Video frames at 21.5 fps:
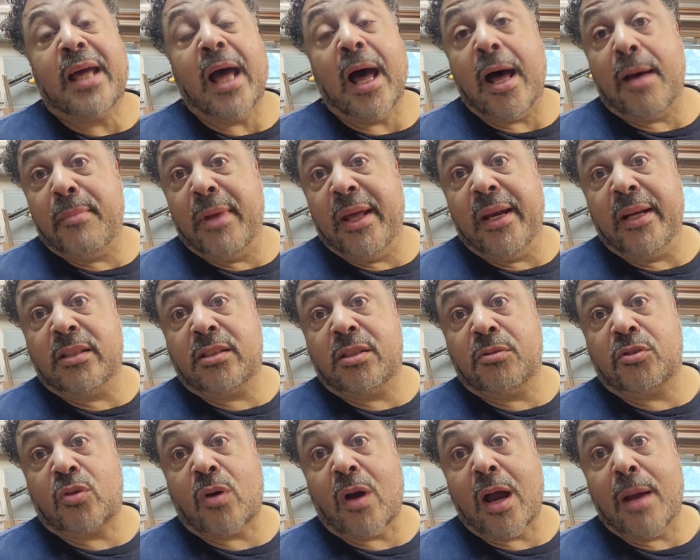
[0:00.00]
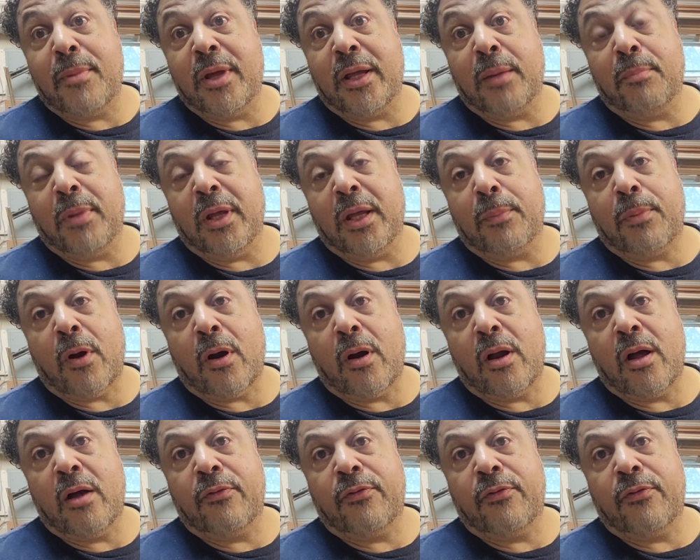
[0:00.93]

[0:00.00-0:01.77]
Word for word: commenting, subscribing, and being part